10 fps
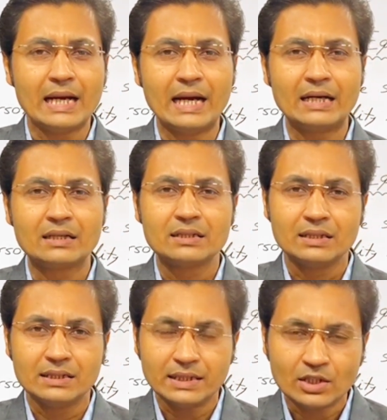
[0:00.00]
And
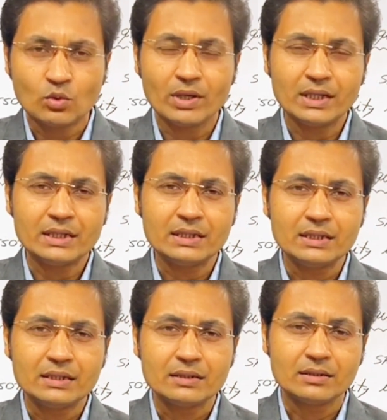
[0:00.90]

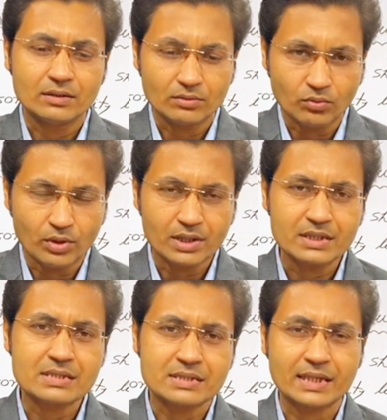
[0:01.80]
equality, what
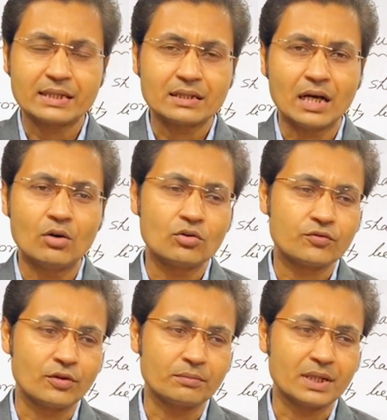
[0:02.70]
is taken out
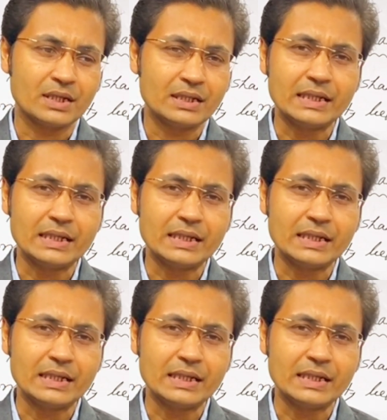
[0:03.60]
from the